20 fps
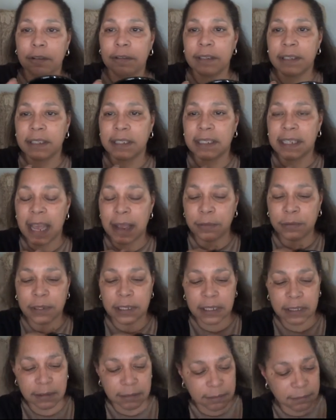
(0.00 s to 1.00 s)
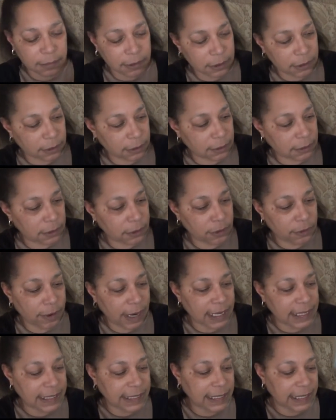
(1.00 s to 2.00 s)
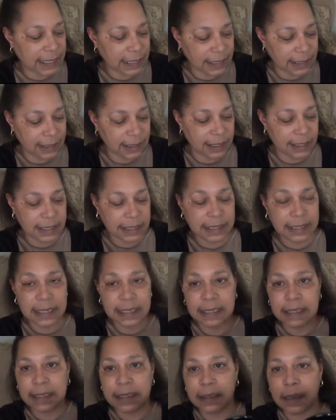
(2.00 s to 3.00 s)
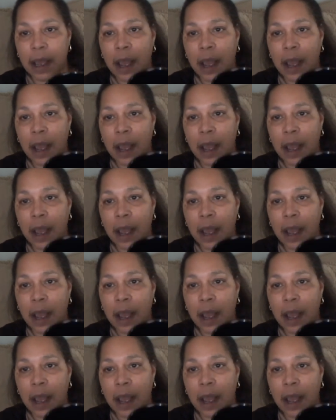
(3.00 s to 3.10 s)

sounding crazy. This is